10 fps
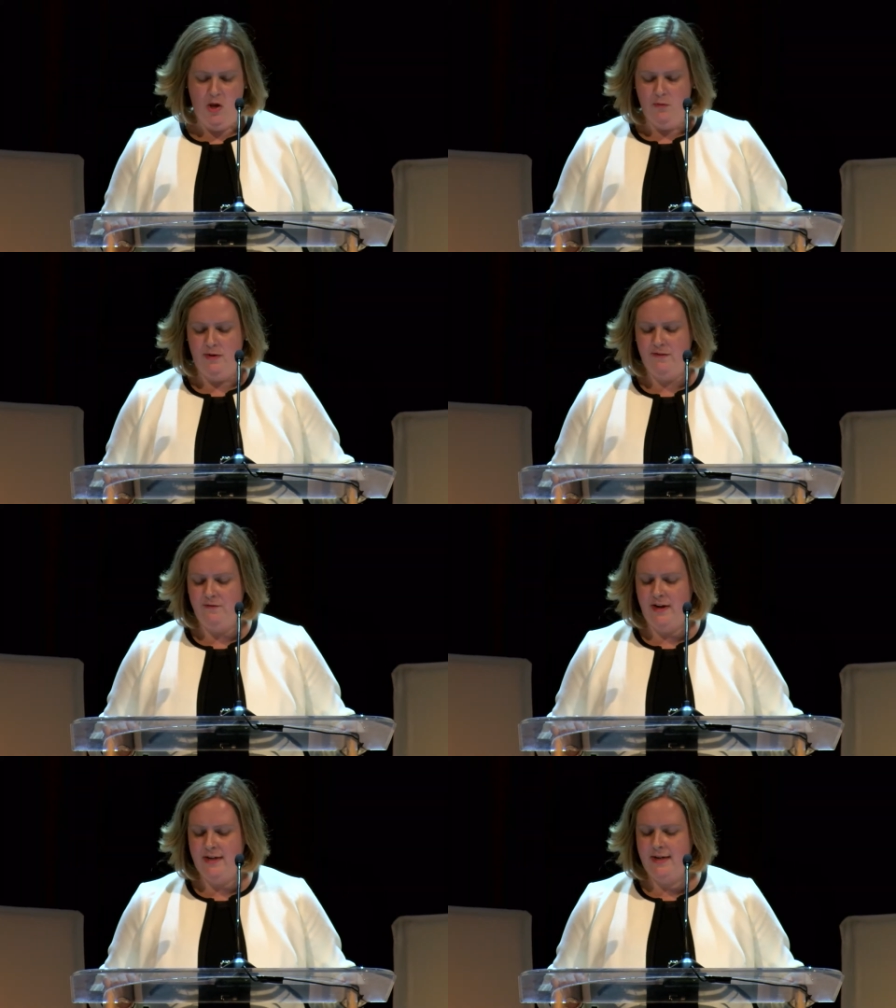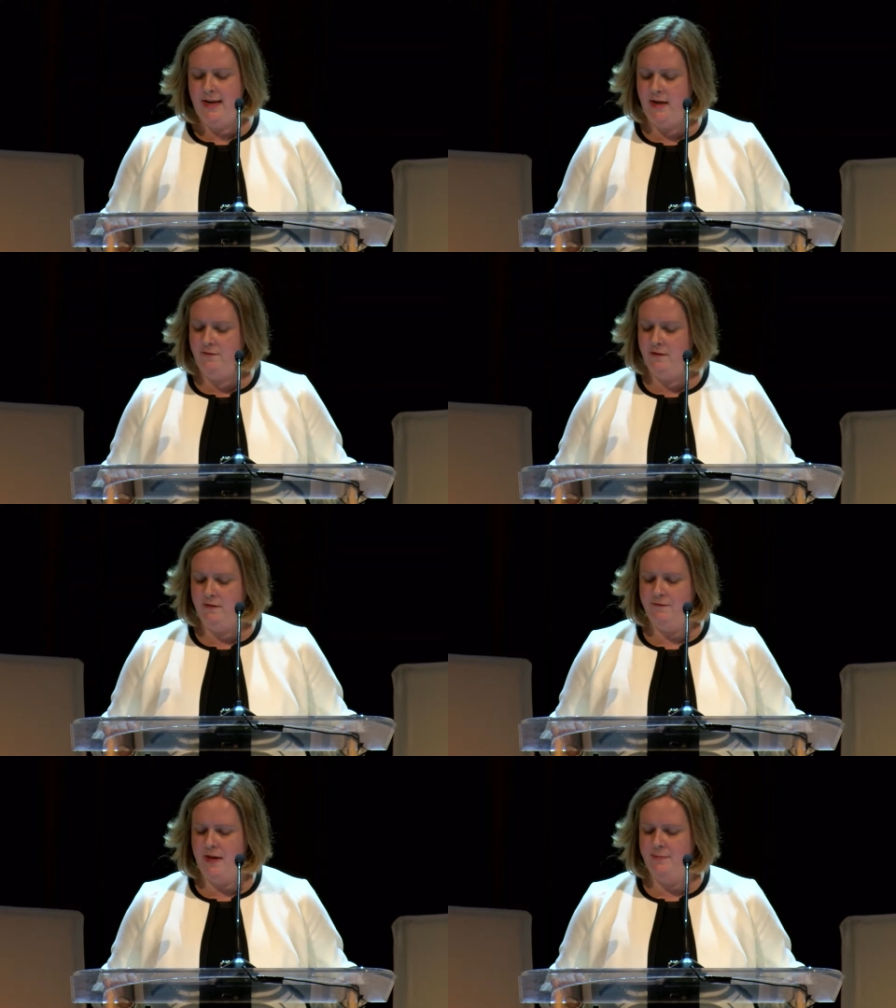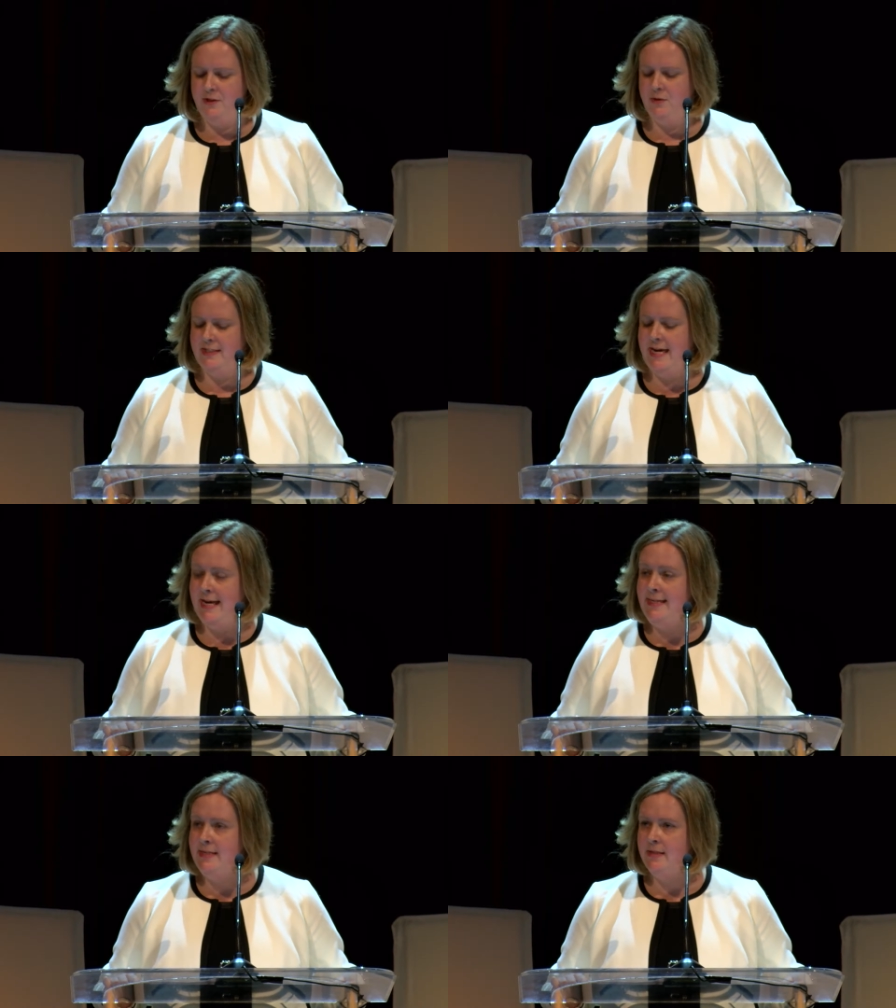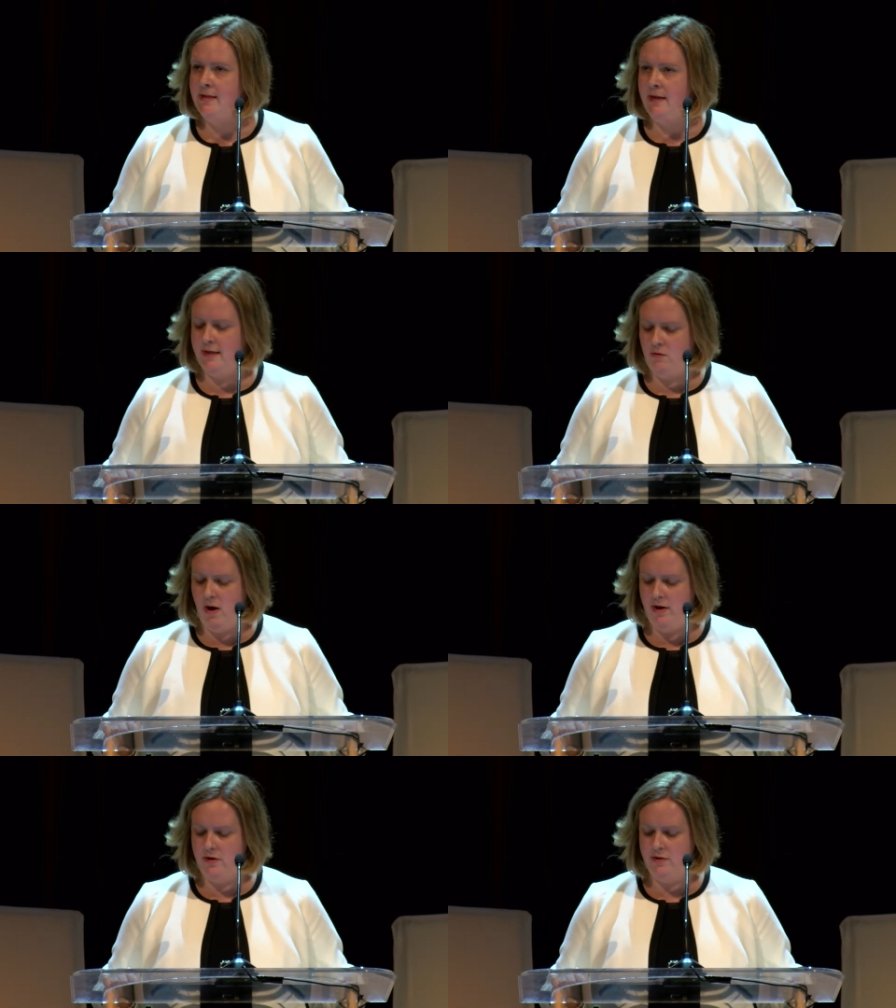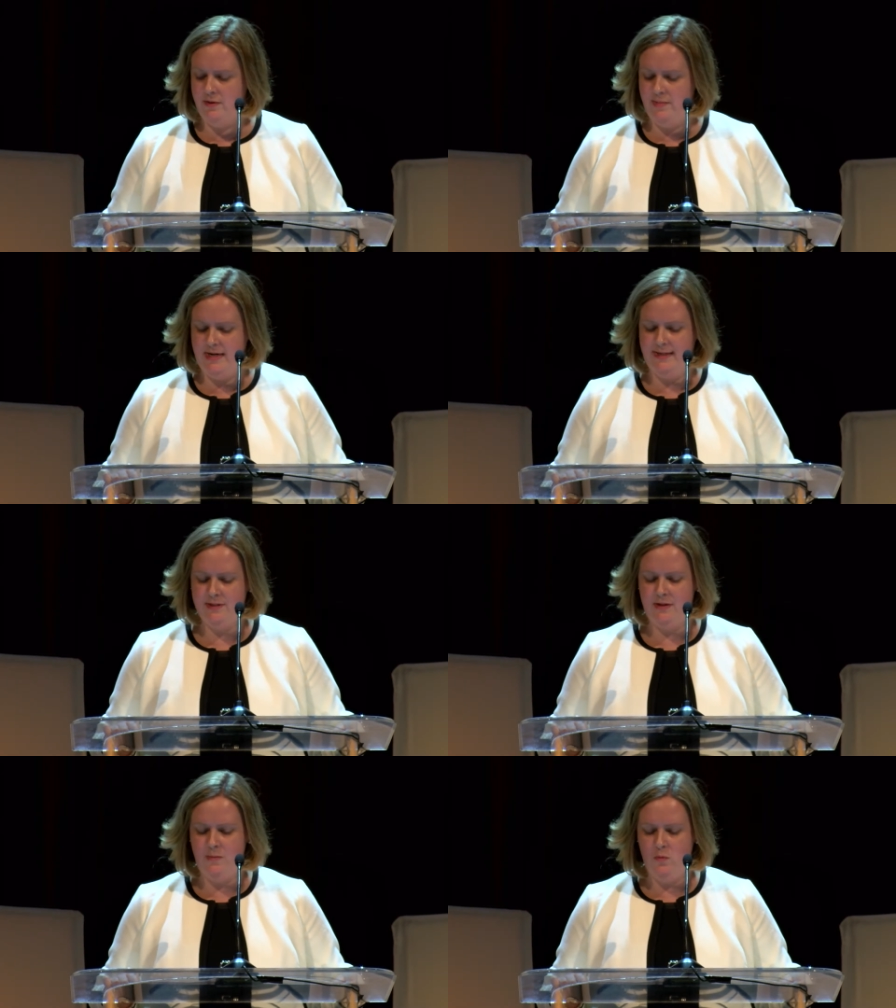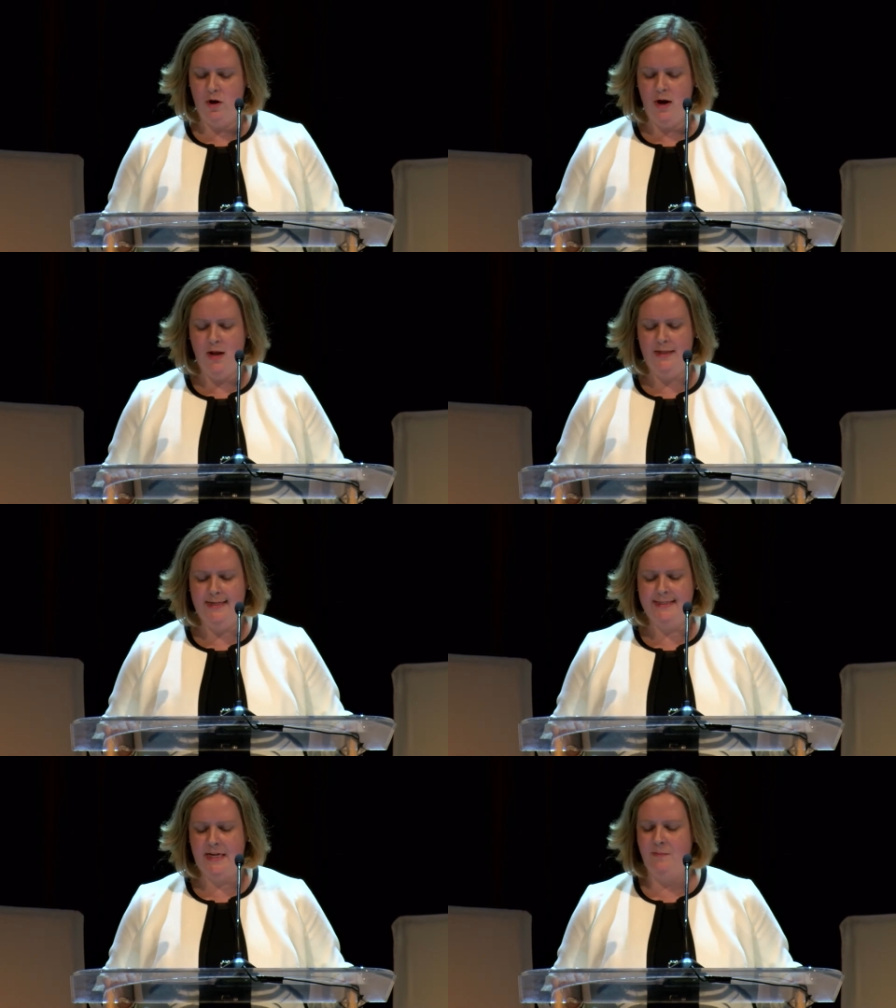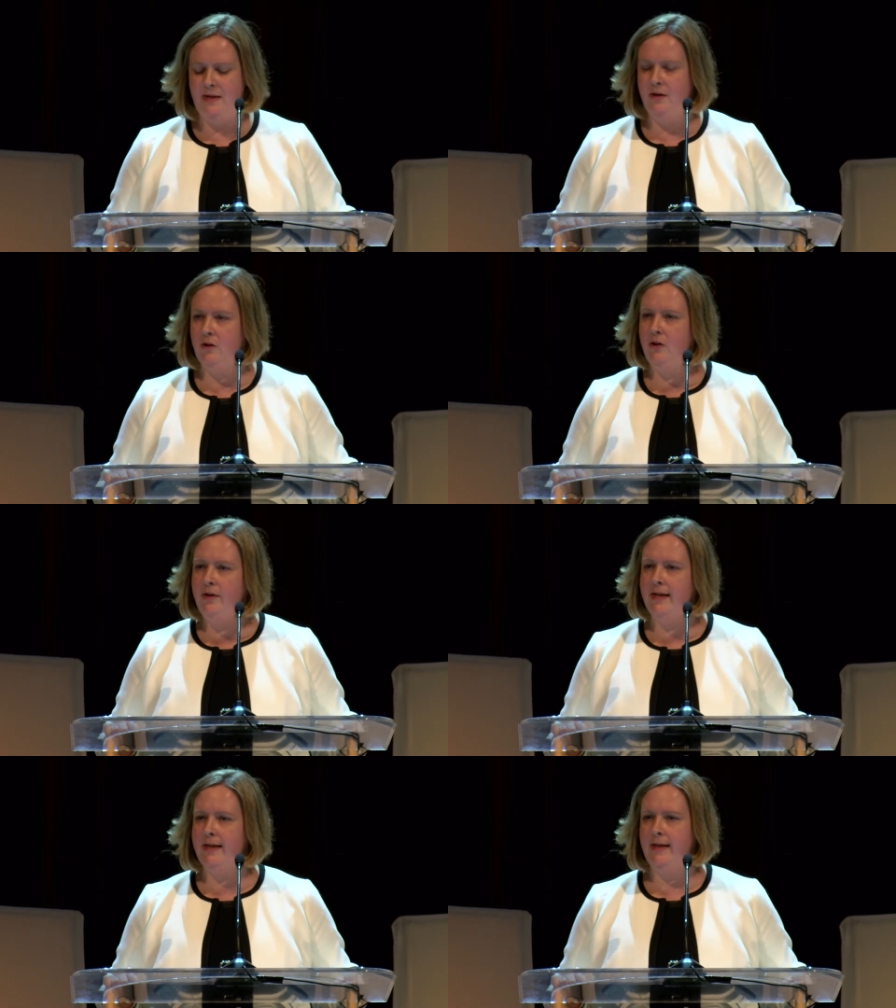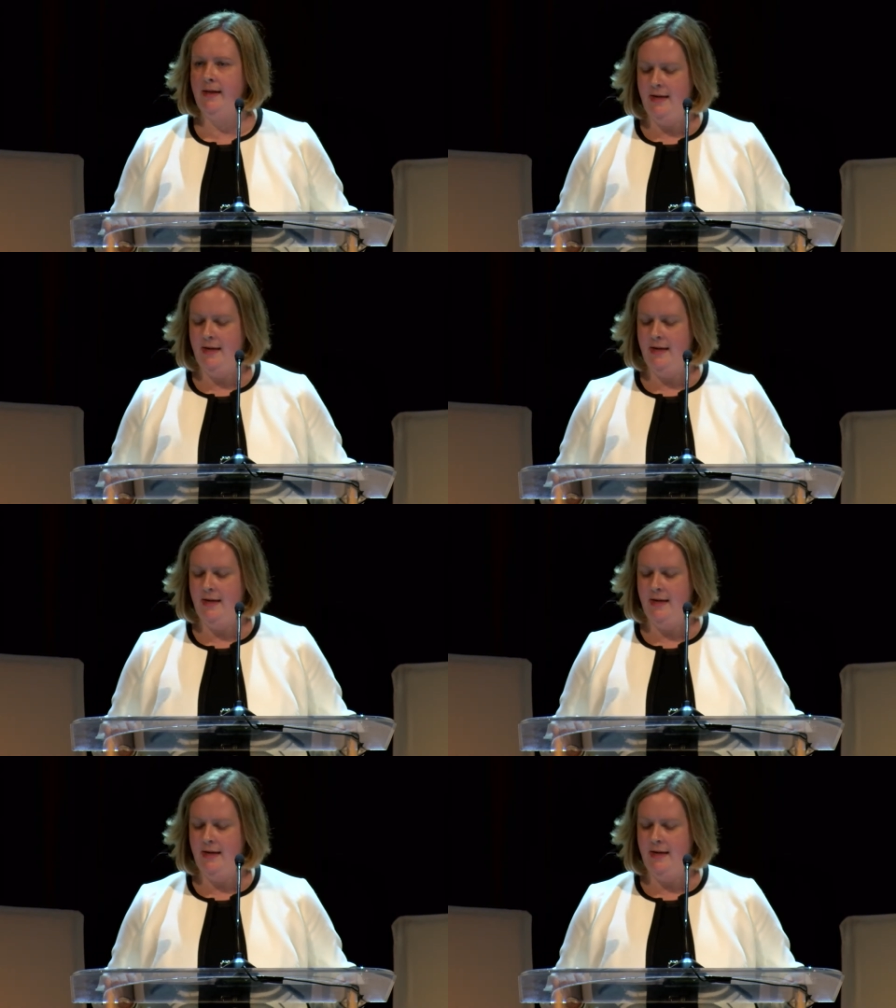We've invited a handful of them to attend and chronicle the meeting so that more colleagues can be included